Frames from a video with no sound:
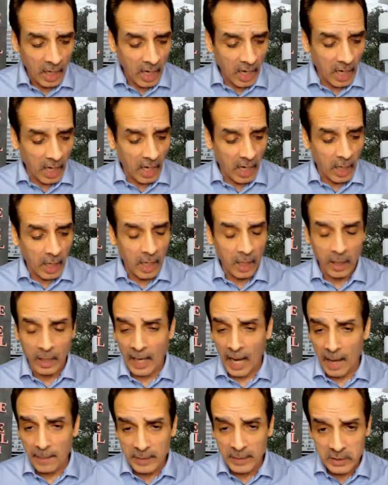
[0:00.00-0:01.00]

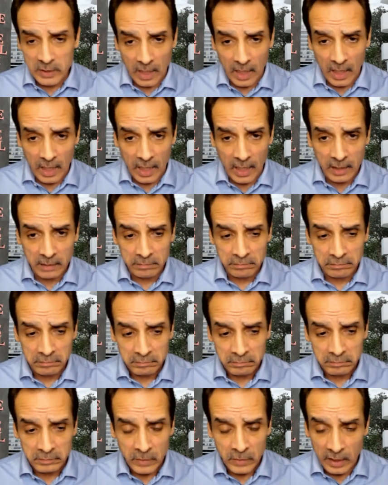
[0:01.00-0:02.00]
Amazon
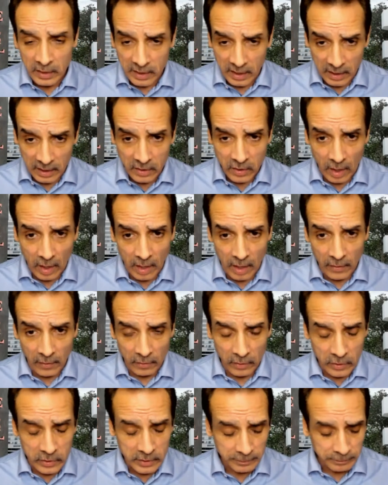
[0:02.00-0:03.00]
and the
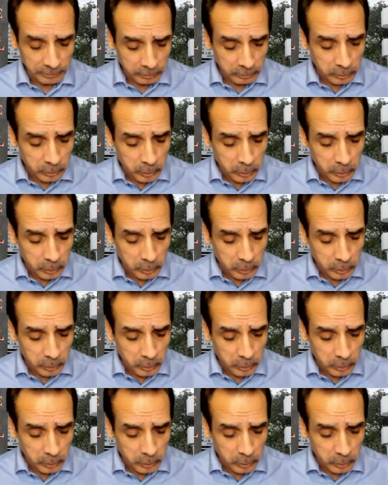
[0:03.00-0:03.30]
others.